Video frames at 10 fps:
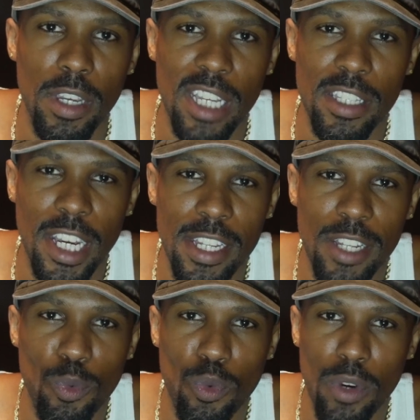because I
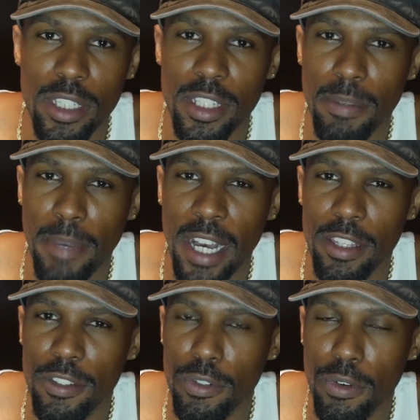didn't rush them out
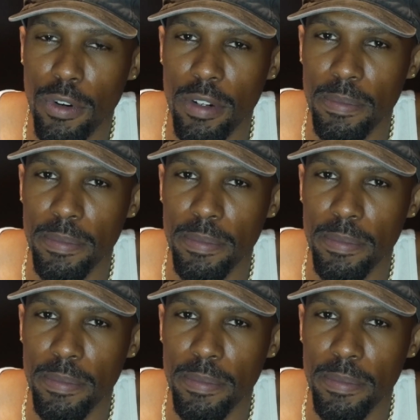the store.